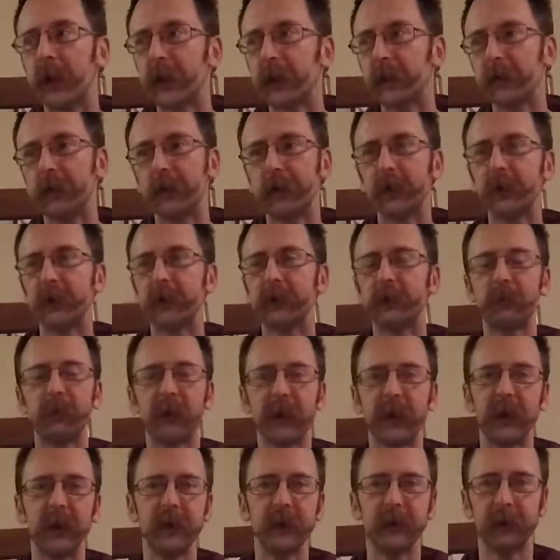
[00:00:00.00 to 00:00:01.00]
It's
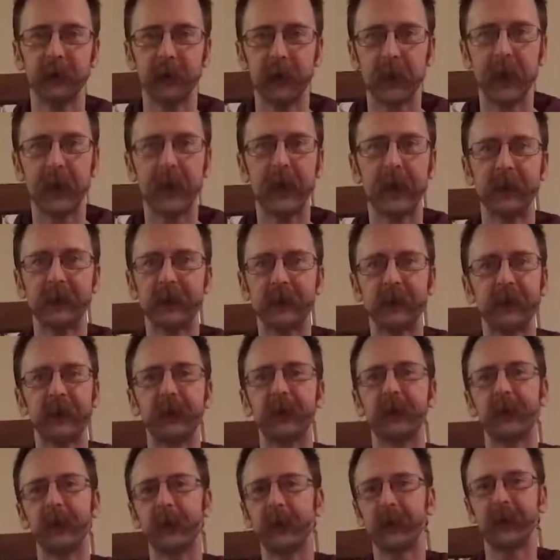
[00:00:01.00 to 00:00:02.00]
behind glass.
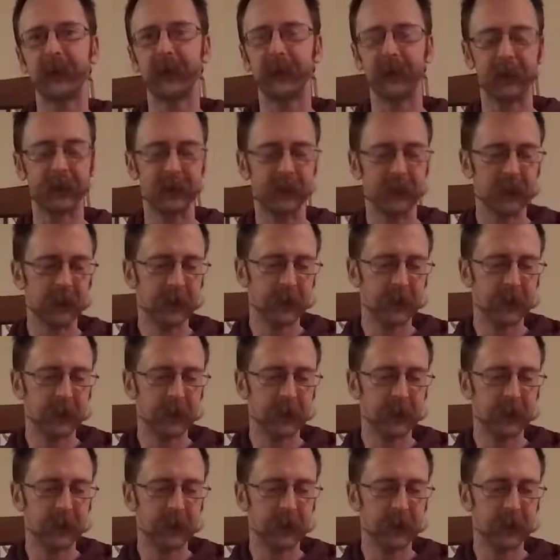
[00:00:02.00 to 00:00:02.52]
It